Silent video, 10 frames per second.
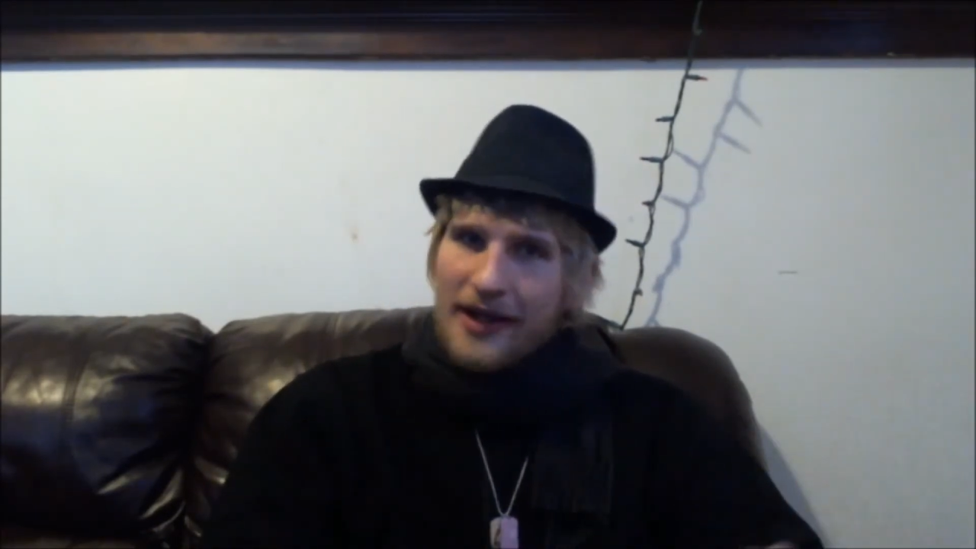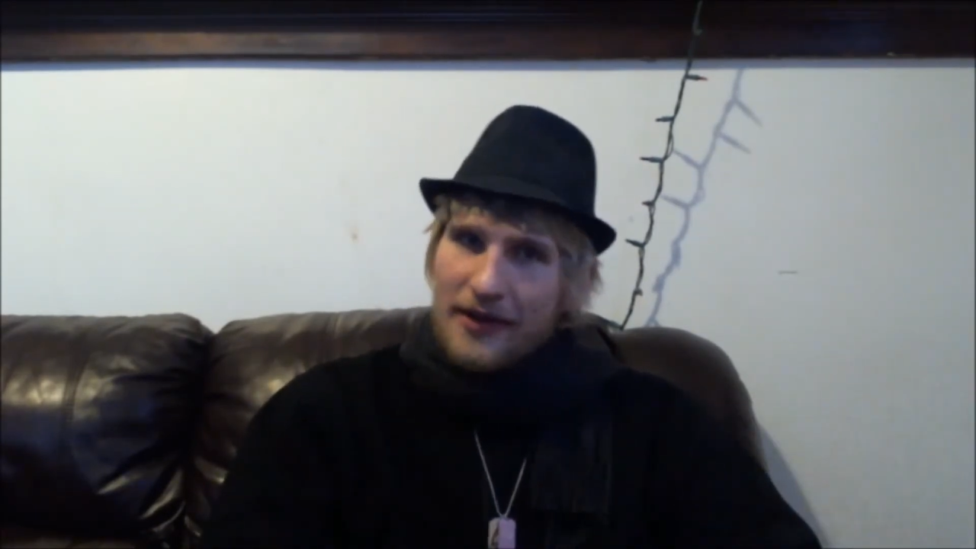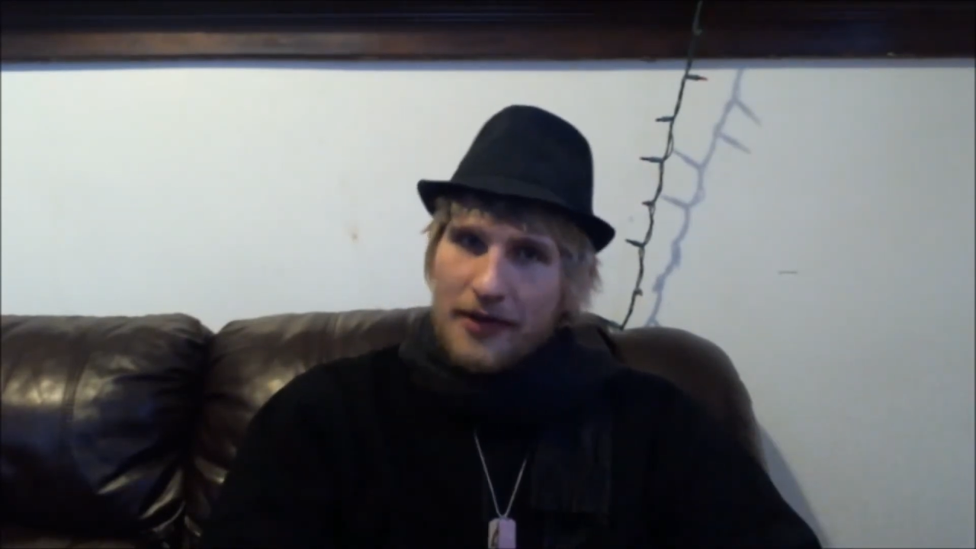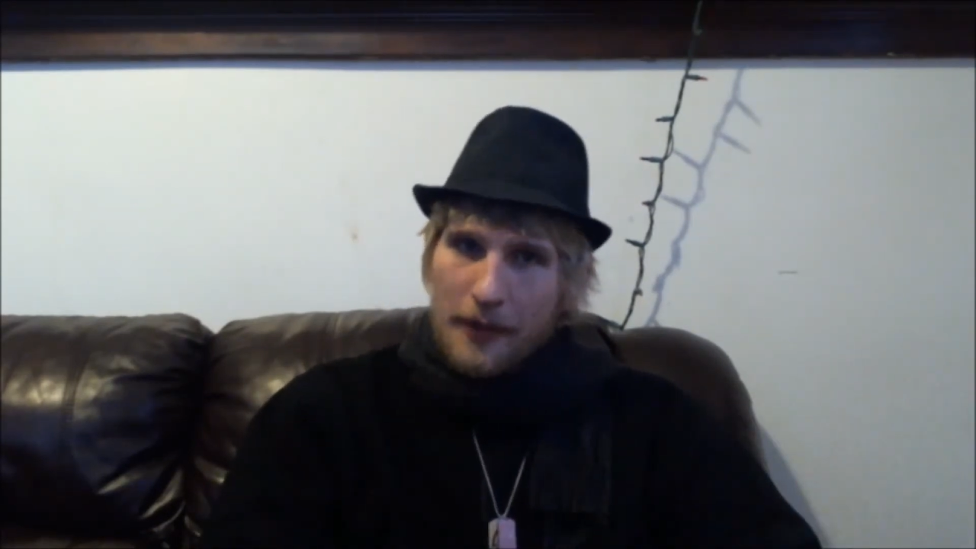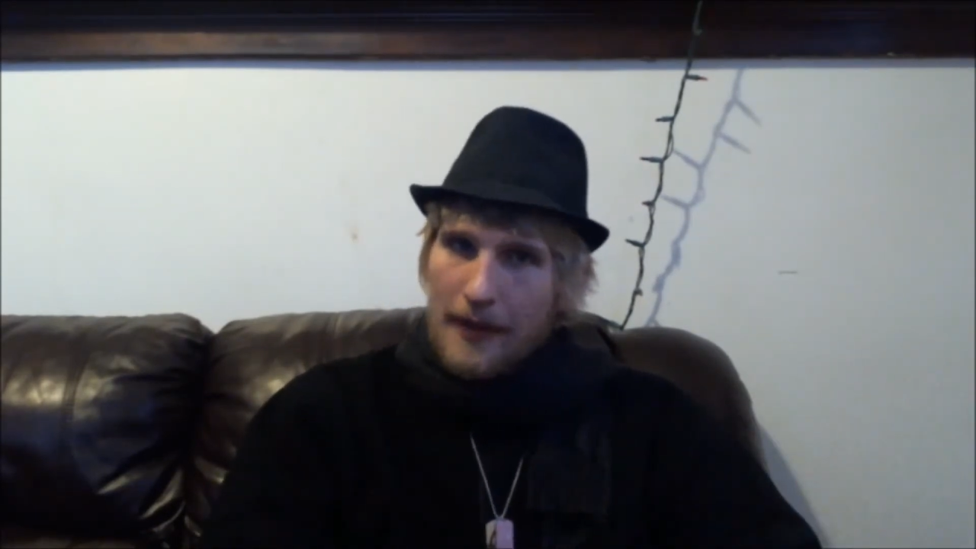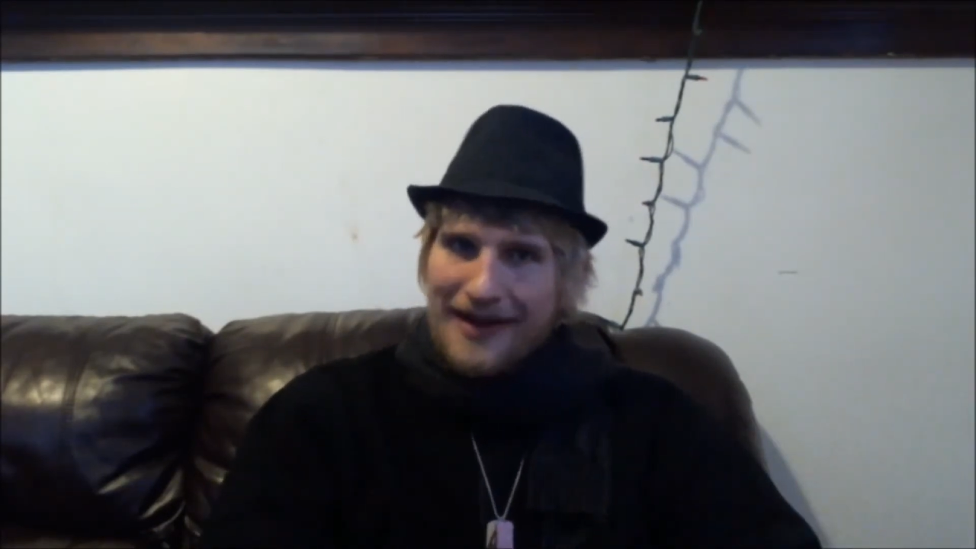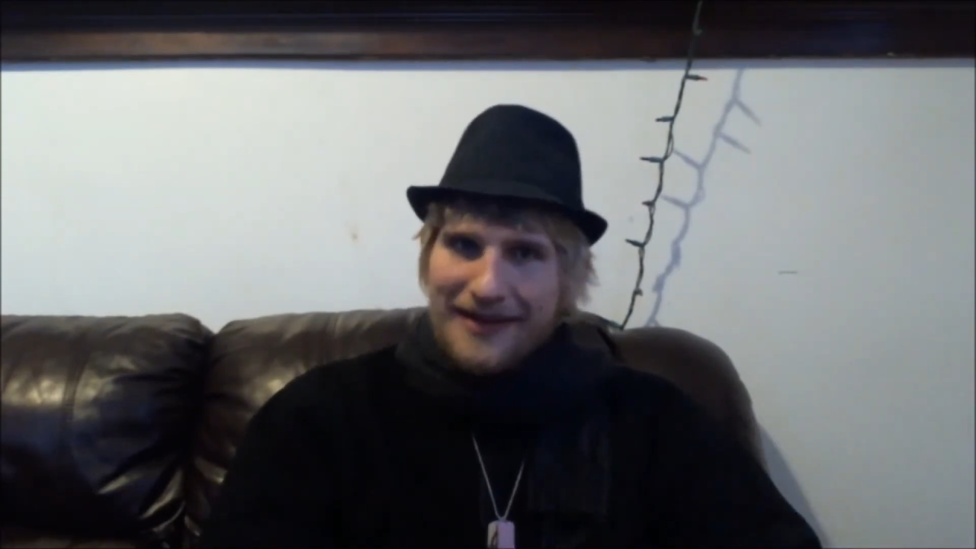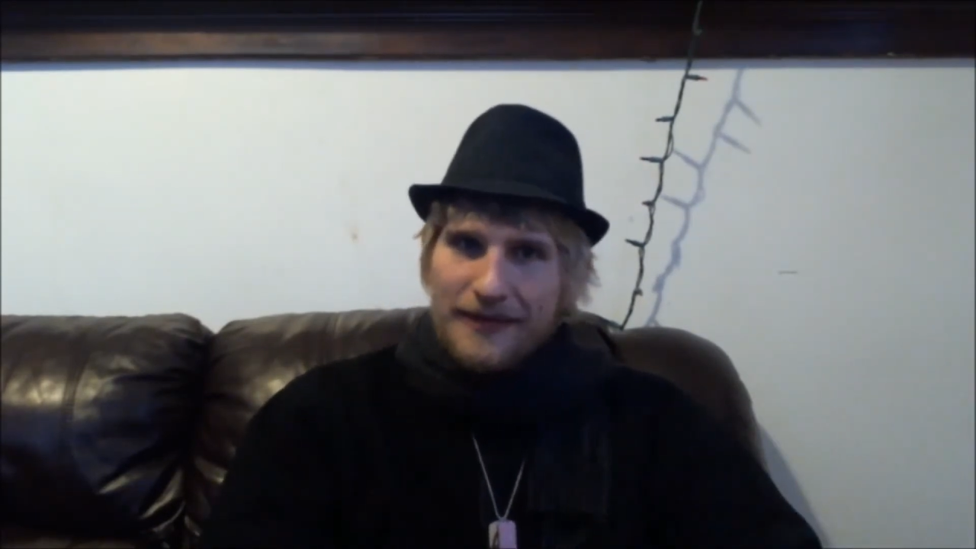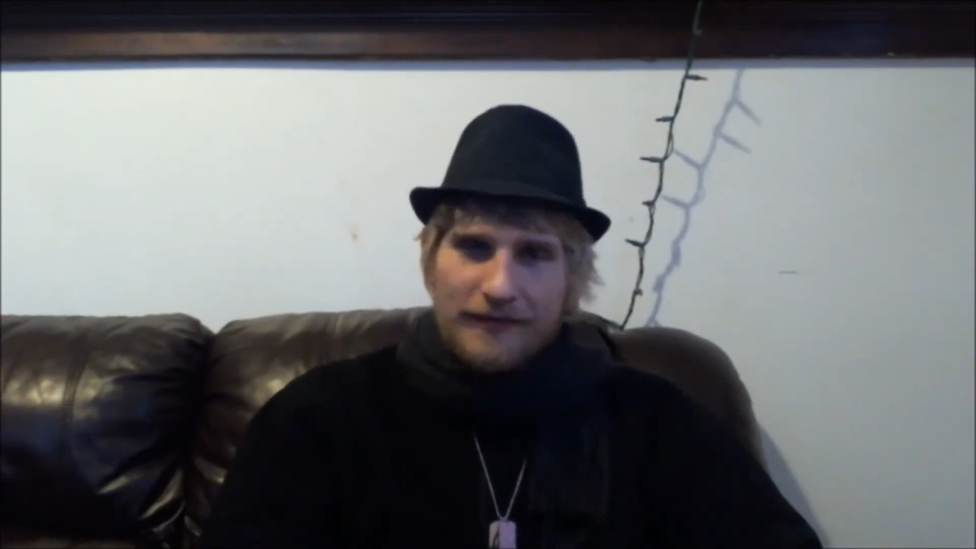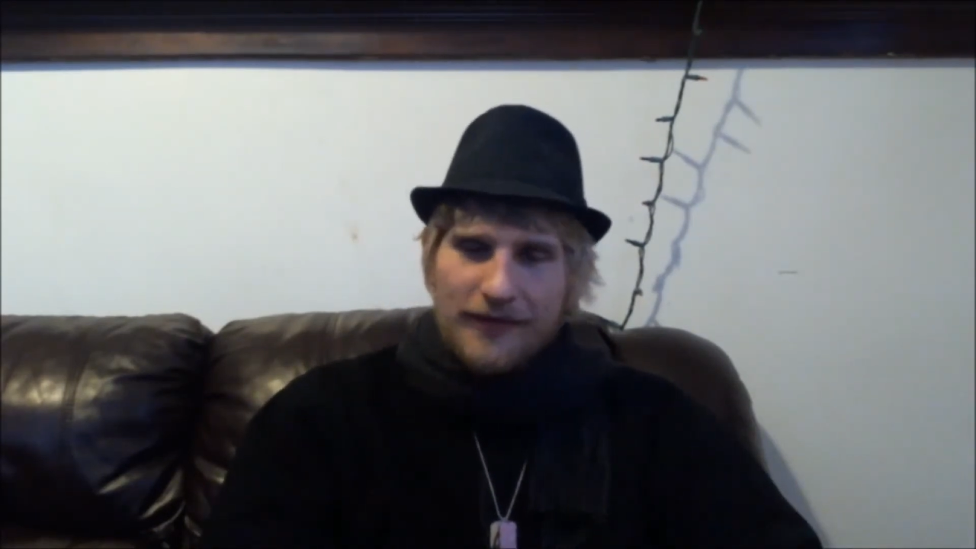through it
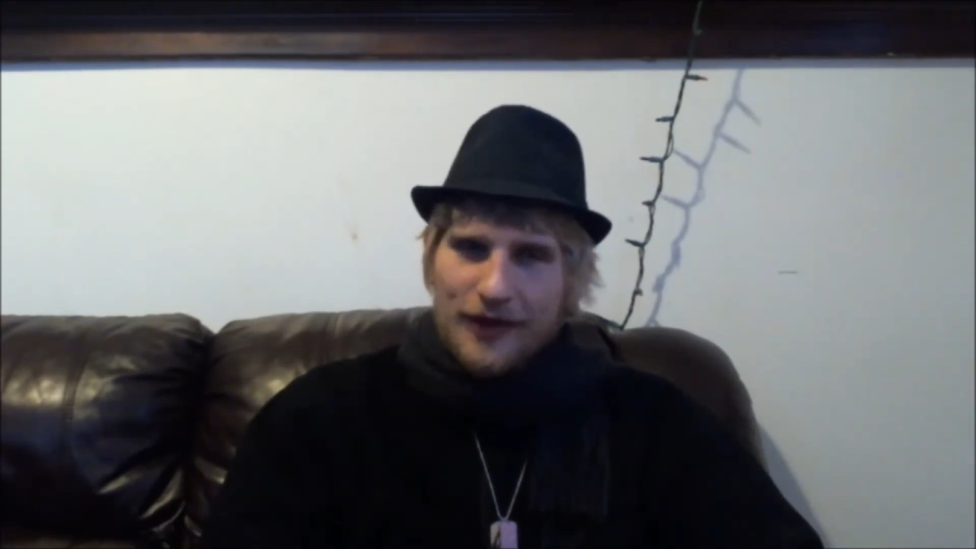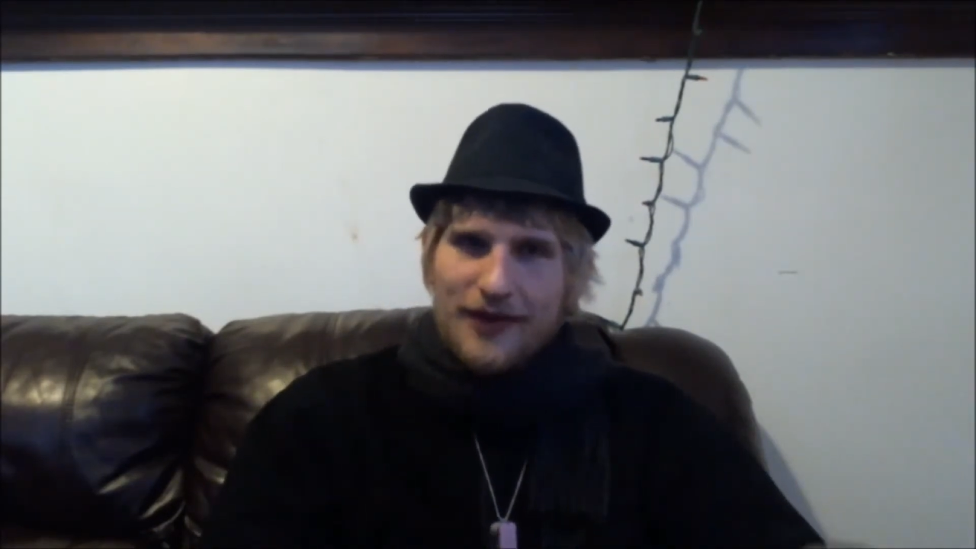the first